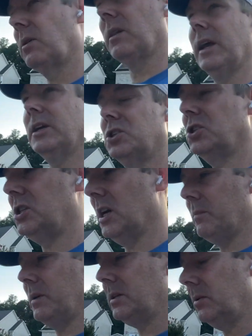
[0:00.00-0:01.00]

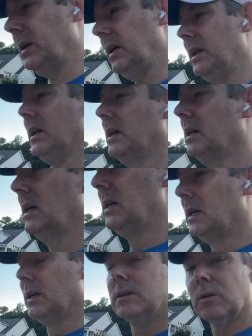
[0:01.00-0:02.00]
relationship between
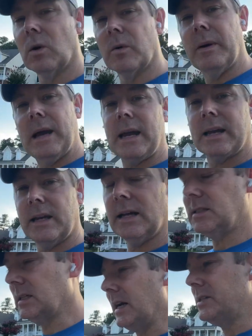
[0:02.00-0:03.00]
lower back and
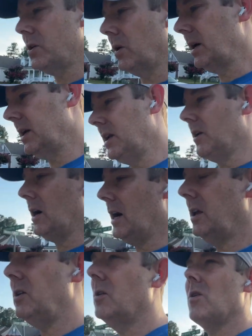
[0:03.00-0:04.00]
SI joint. You know,
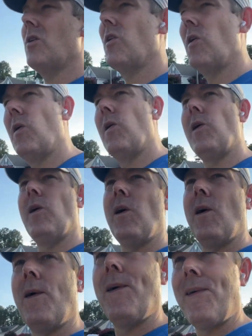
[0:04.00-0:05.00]
how
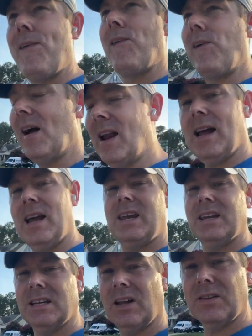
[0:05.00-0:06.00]
the heck
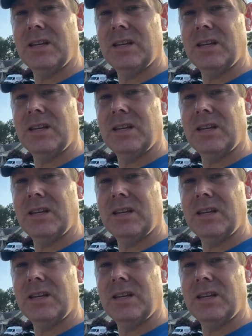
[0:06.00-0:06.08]
you tell the